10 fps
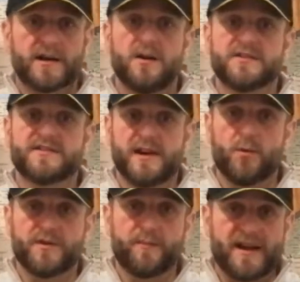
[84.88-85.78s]
I can't
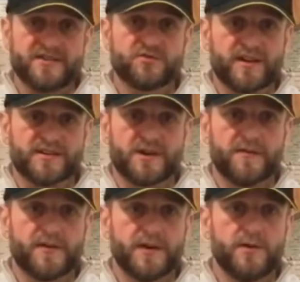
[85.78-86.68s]
say what the best strings
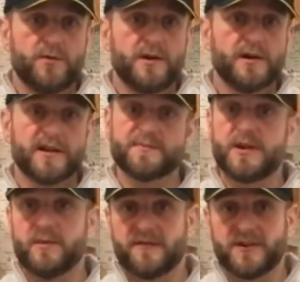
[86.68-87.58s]
are for you, as
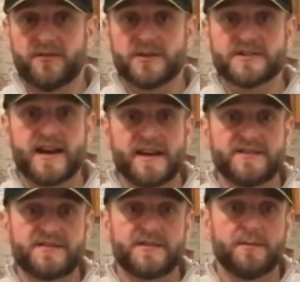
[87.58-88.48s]
people have different
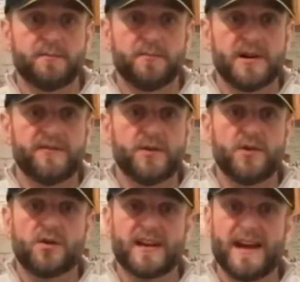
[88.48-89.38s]
tastes, but if you're
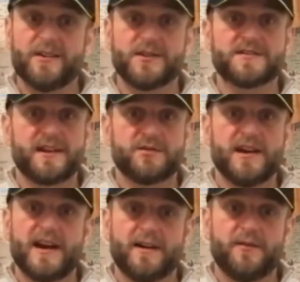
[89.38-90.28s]
not keen on the sound
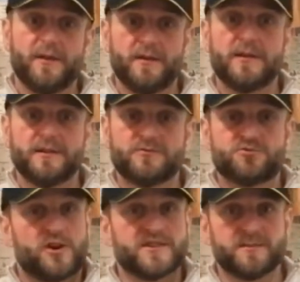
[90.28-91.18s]
you have,
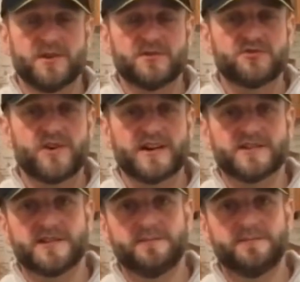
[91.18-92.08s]
try some new
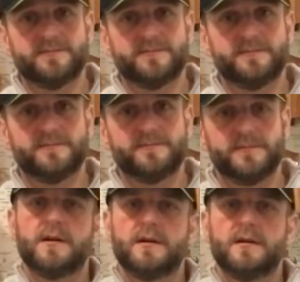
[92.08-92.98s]
strings.
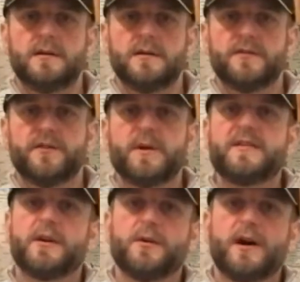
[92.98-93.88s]
For
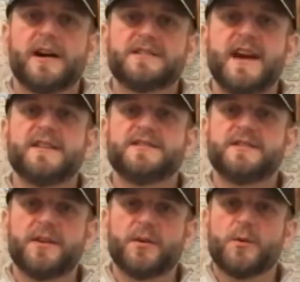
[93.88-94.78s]
me though, I tend
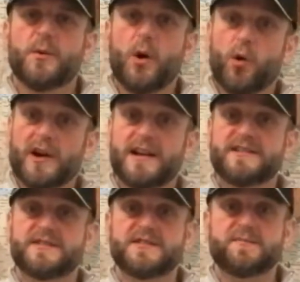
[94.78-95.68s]
to know, or at
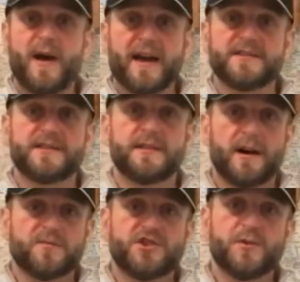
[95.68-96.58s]
least suspect,
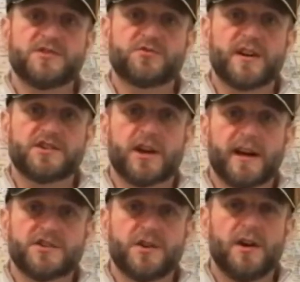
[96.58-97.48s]
I'm due a string
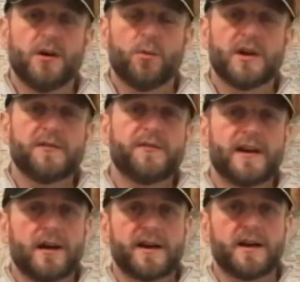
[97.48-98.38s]
change when I
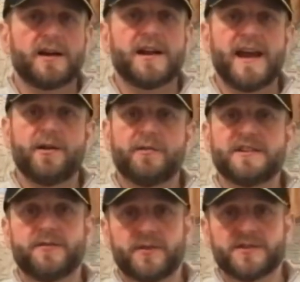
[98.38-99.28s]
feel like I can hear
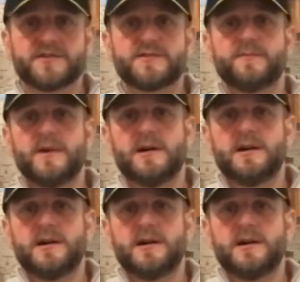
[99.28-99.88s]
a difference.